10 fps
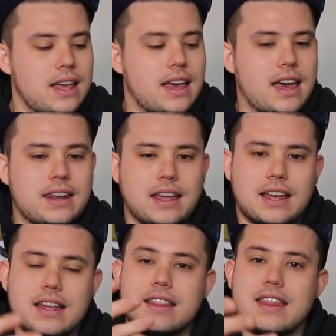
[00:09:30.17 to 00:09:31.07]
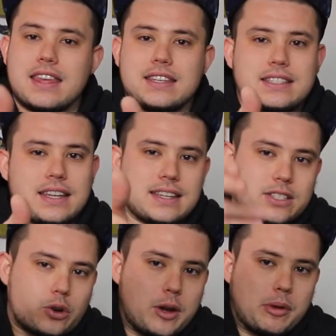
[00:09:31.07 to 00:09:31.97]
and this
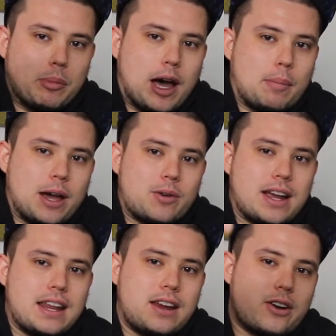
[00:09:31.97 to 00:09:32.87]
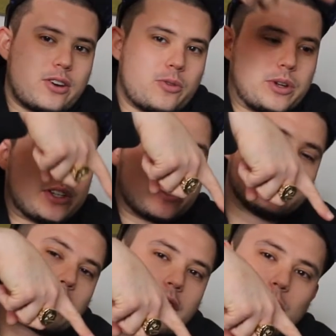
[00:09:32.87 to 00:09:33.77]
is Creepy Popeye right here. We talked
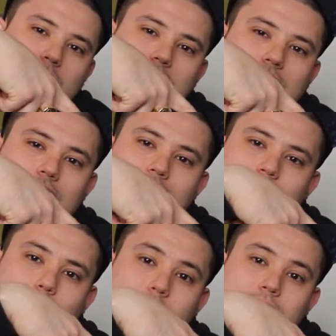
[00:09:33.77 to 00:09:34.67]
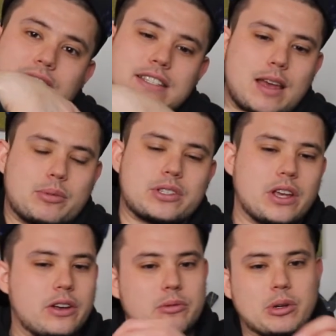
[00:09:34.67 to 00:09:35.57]
about Creepy G in a previous
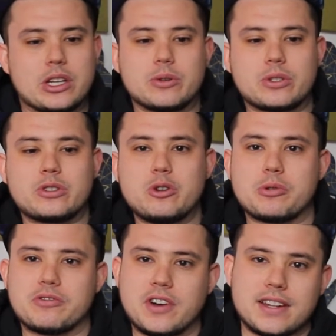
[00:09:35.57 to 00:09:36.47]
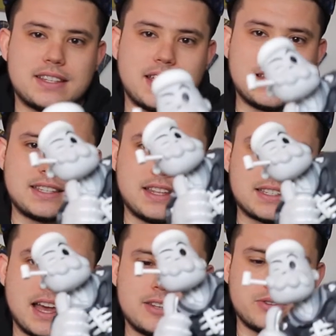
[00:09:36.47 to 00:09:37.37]
episode, but it was super fun to get into
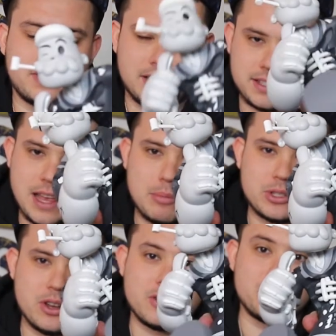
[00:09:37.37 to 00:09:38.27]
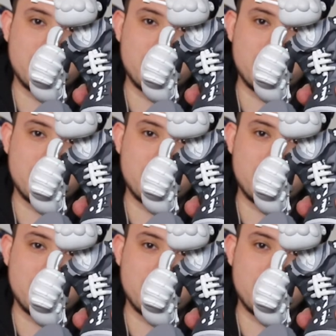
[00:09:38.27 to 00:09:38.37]
this episode